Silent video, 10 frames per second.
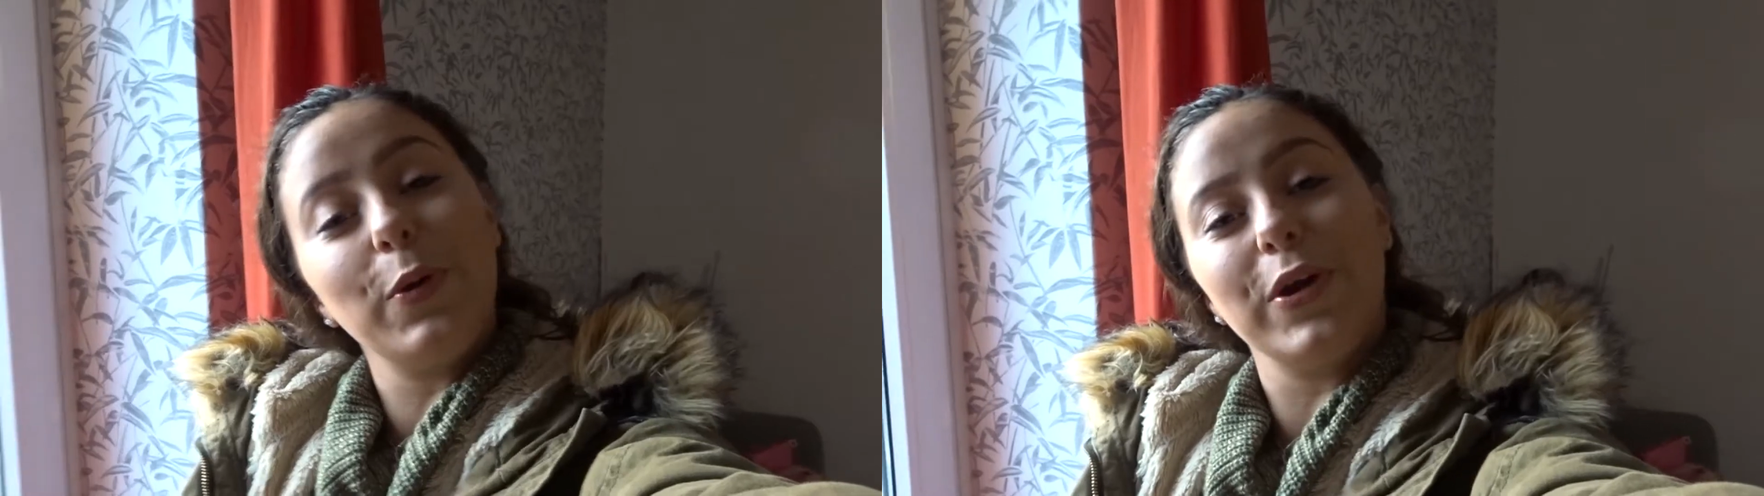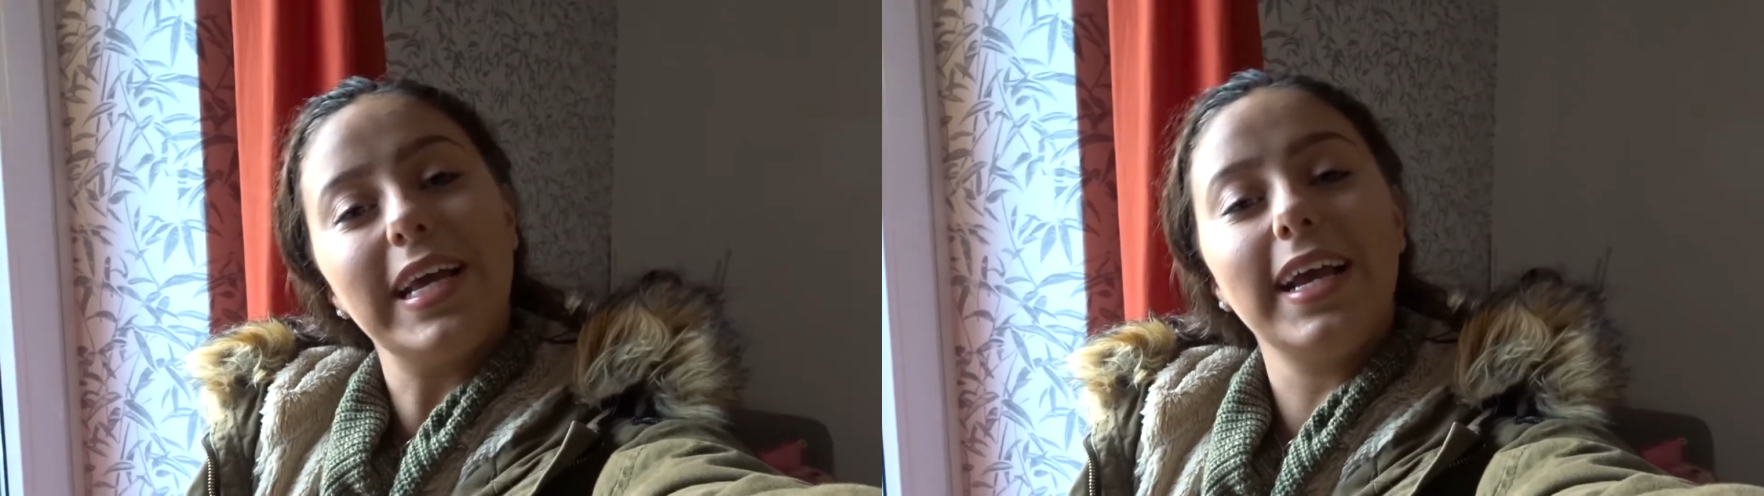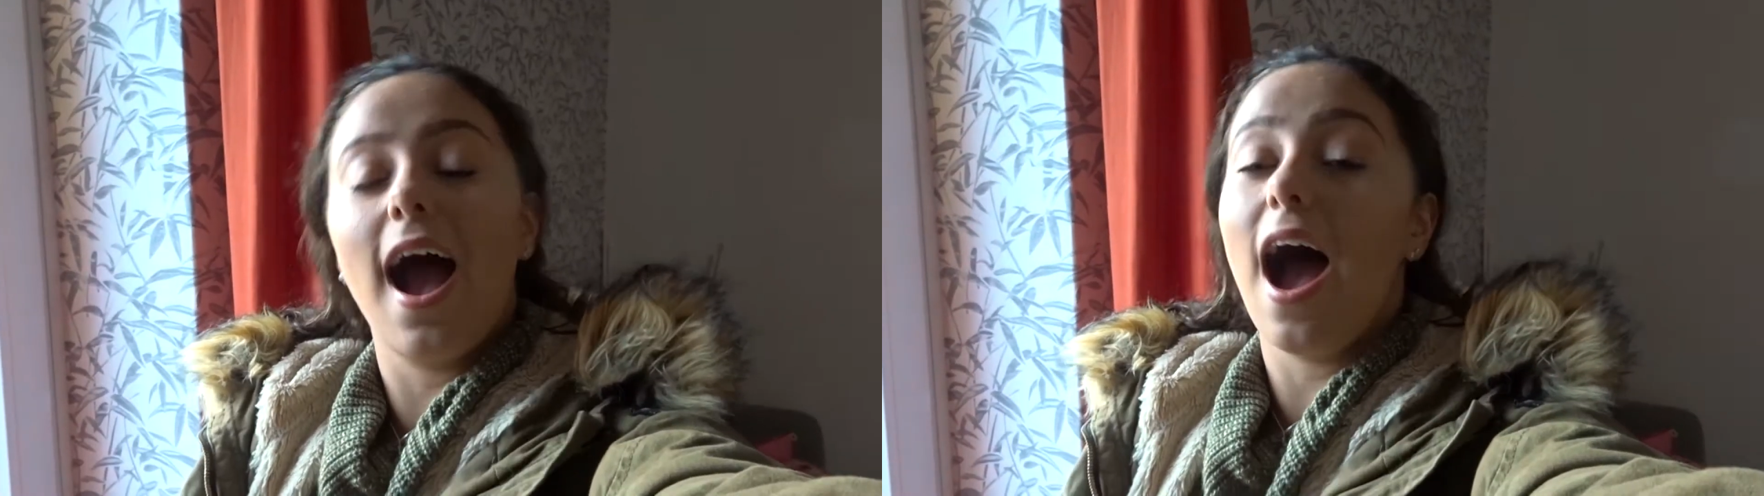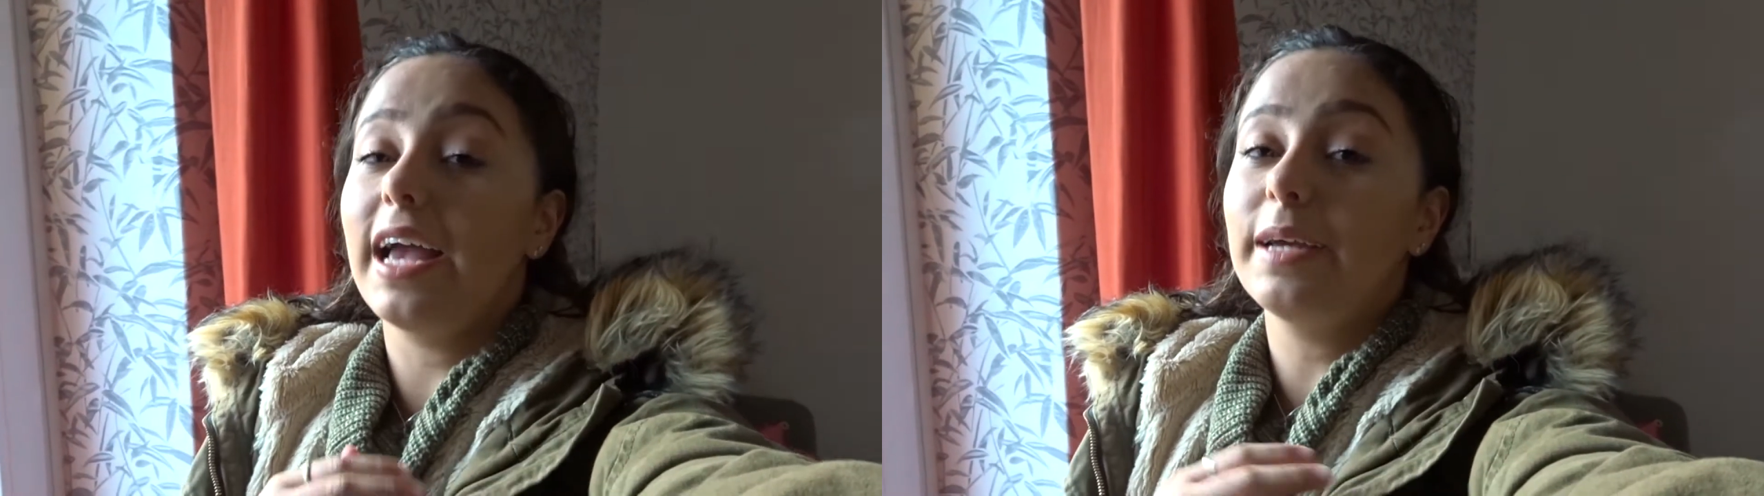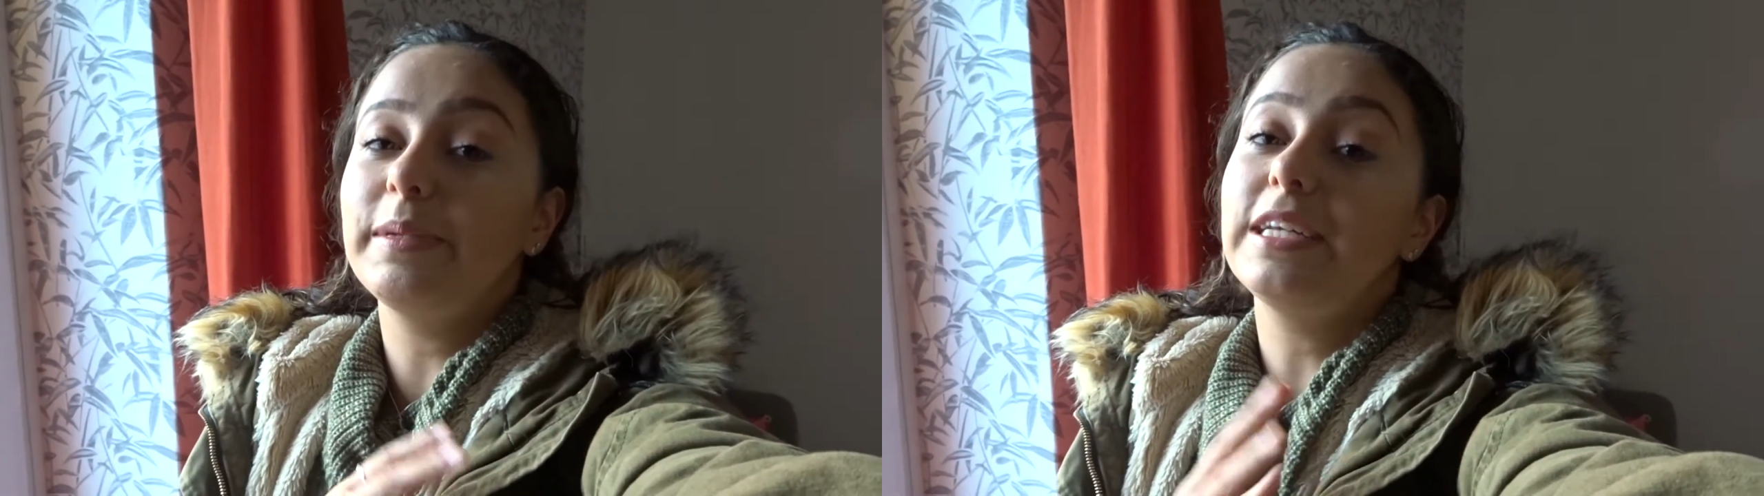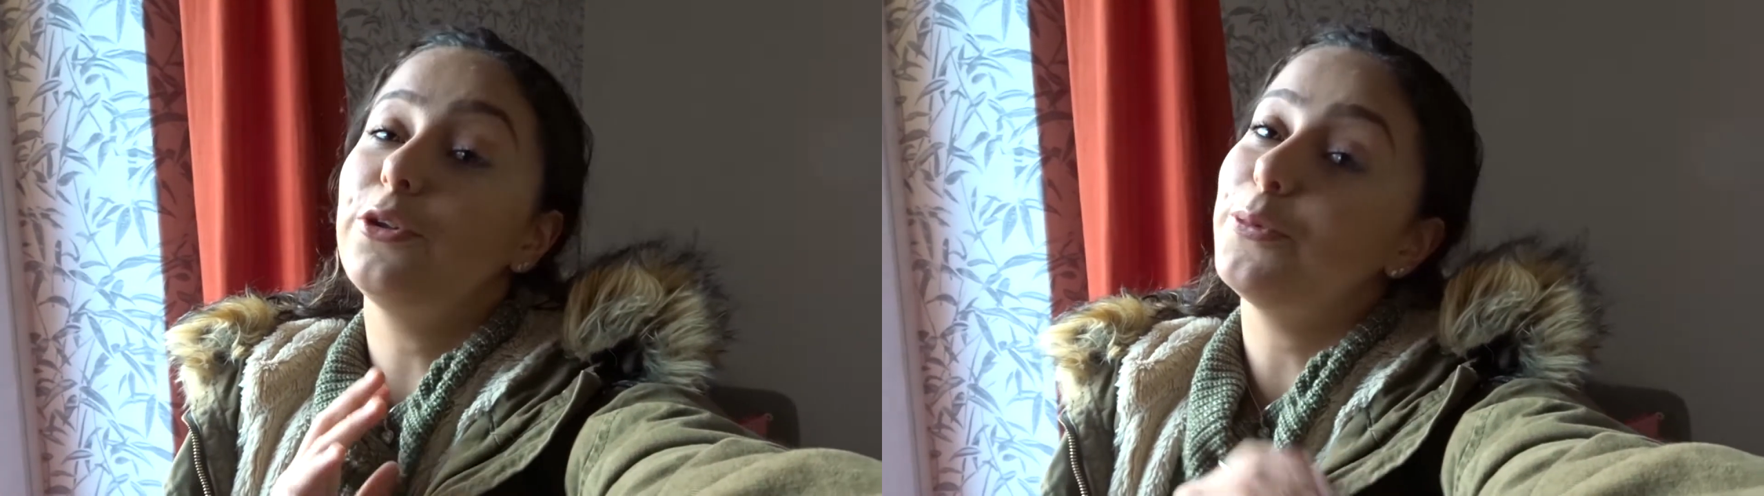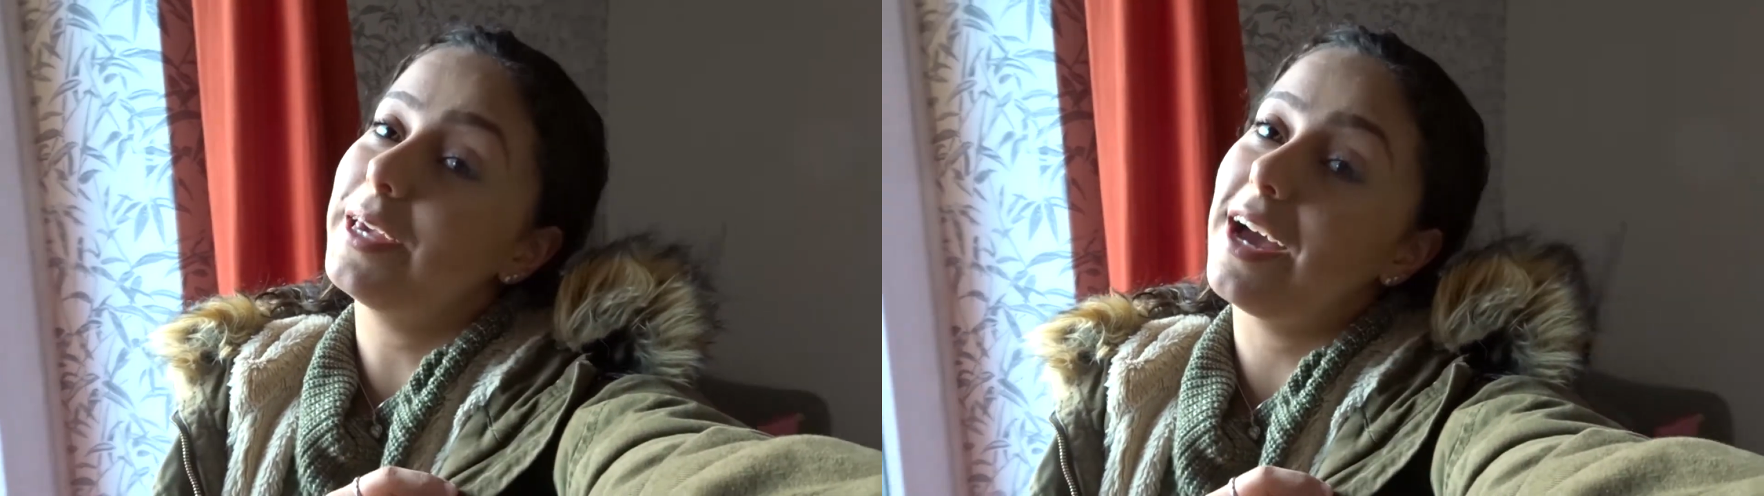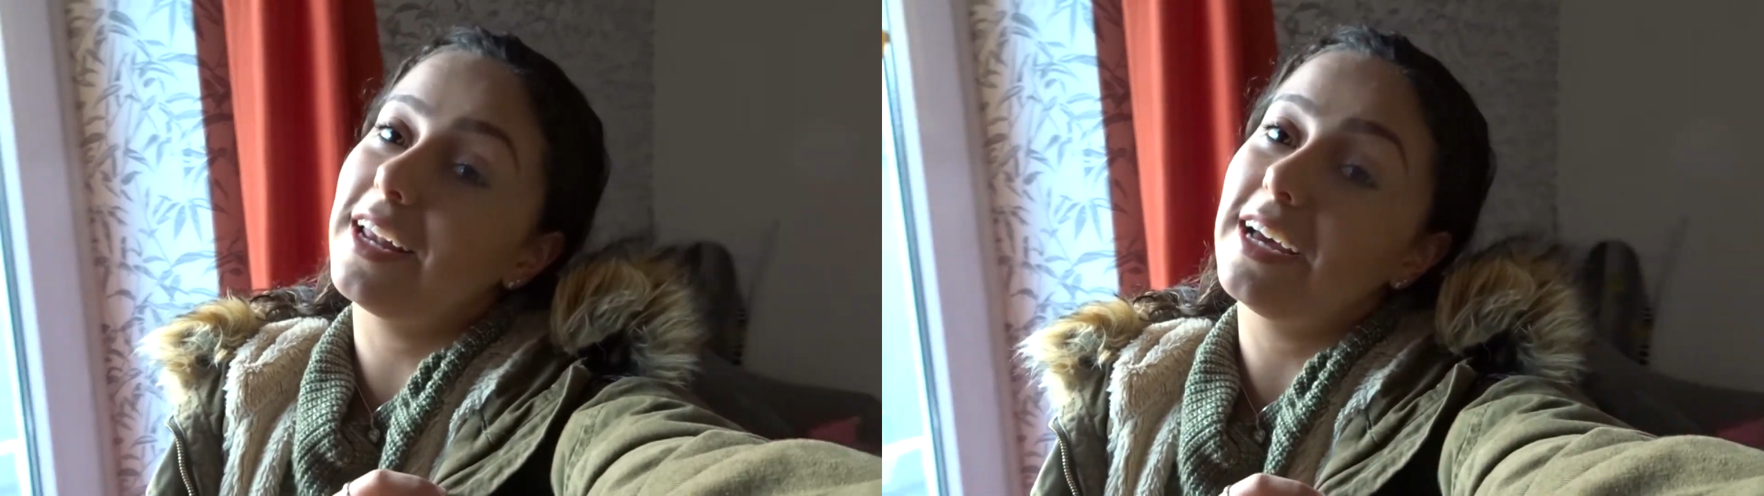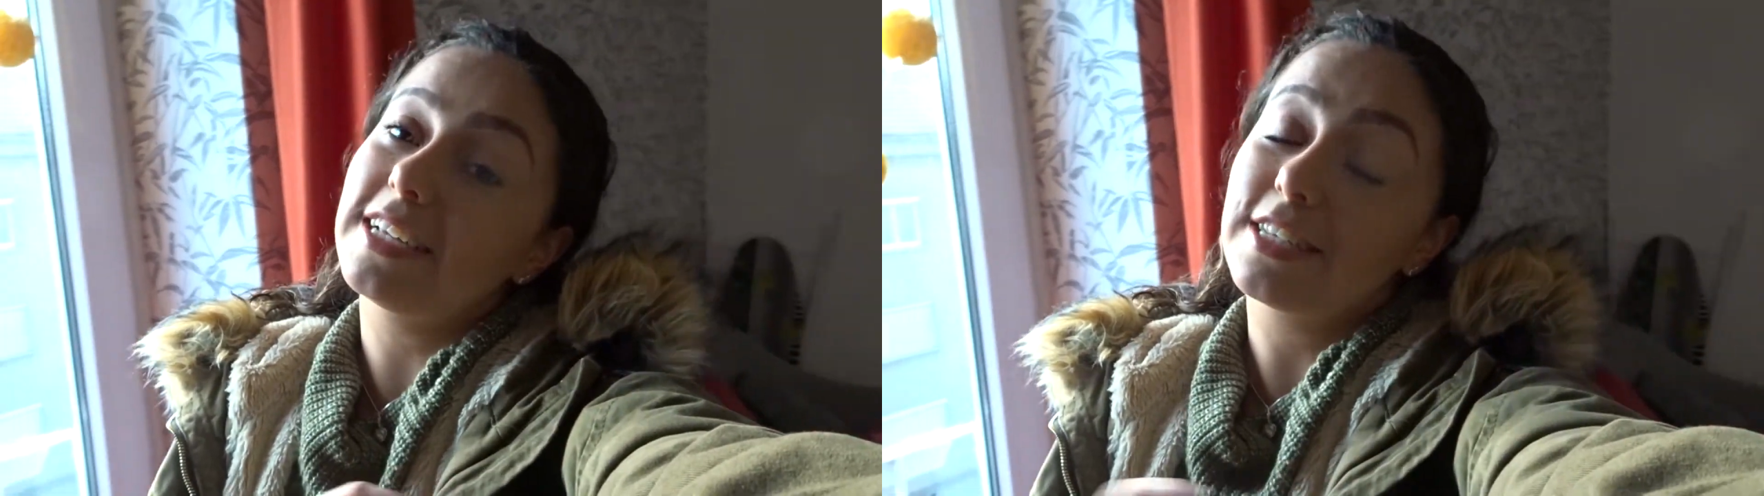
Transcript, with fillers: morning, I am in Ljubljana,